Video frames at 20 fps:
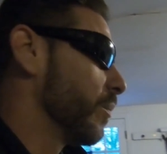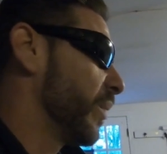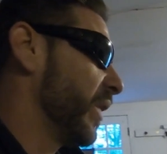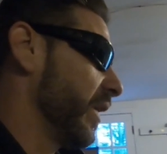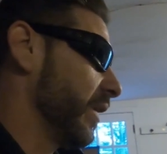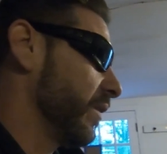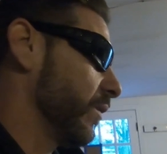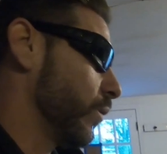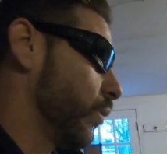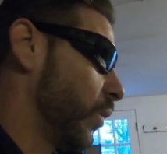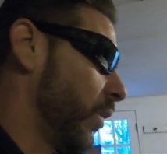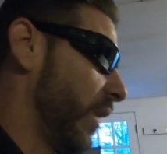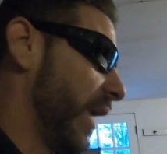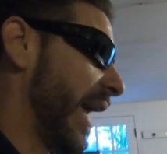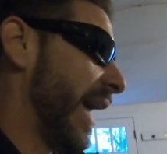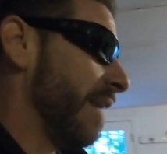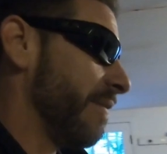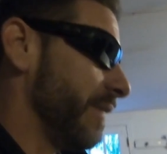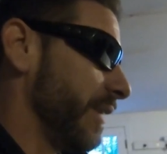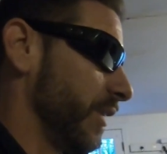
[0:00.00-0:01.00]
but we'll
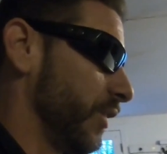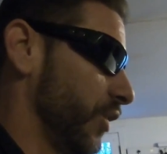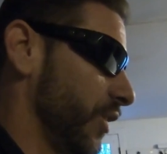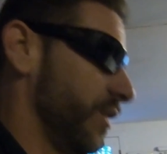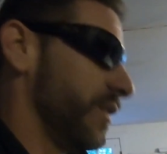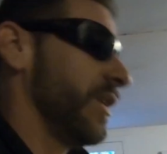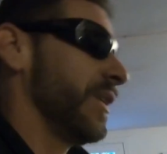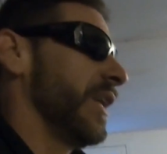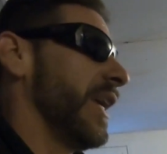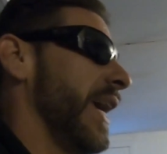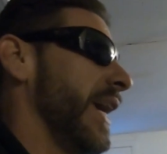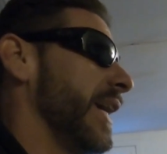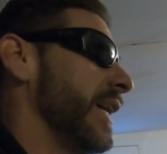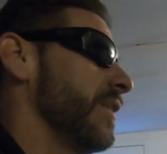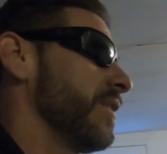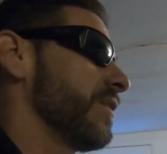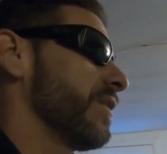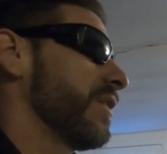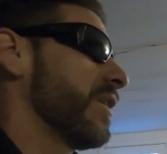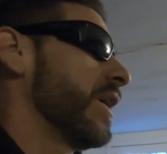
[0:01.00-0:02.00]
have it just in
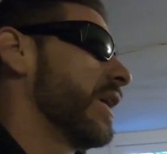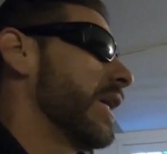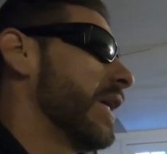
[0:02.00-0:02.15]
case.